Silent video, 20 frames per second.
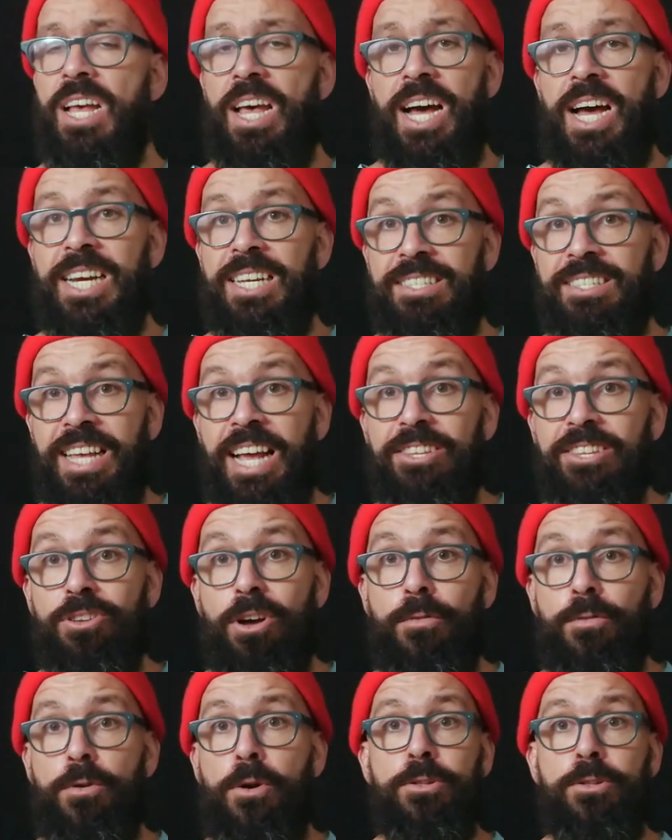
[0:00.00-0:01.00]
and he skates
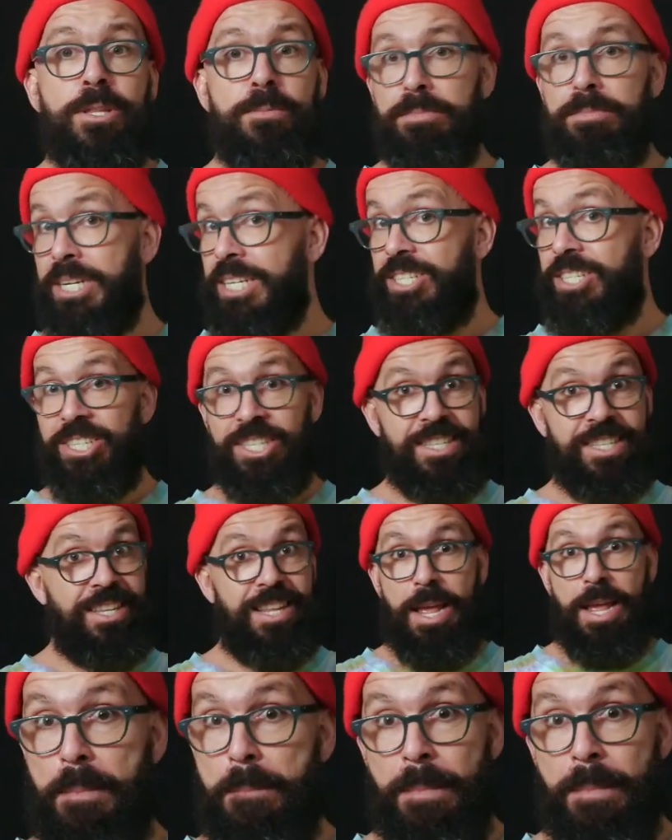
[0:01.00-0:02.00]
off-road, but it's just
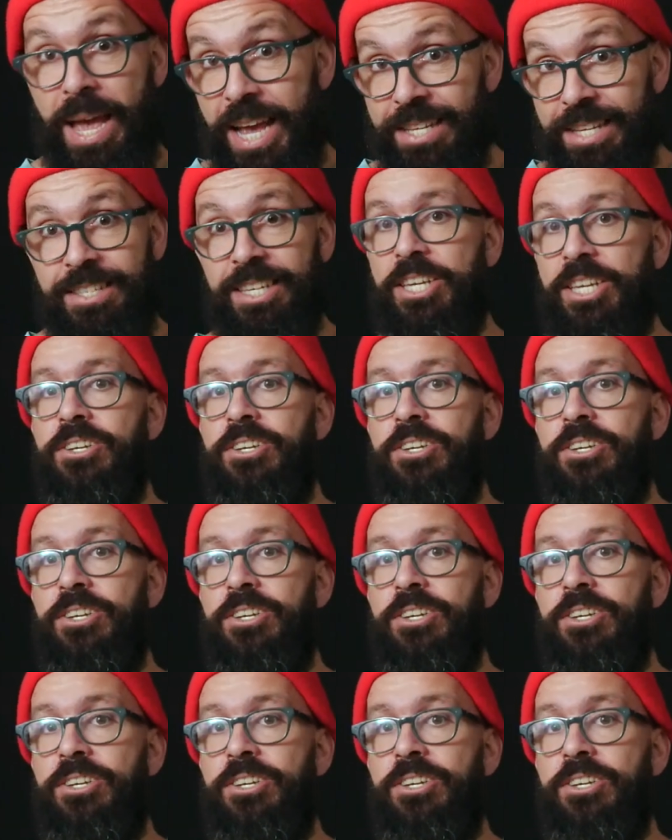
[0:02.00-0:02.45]
amazing.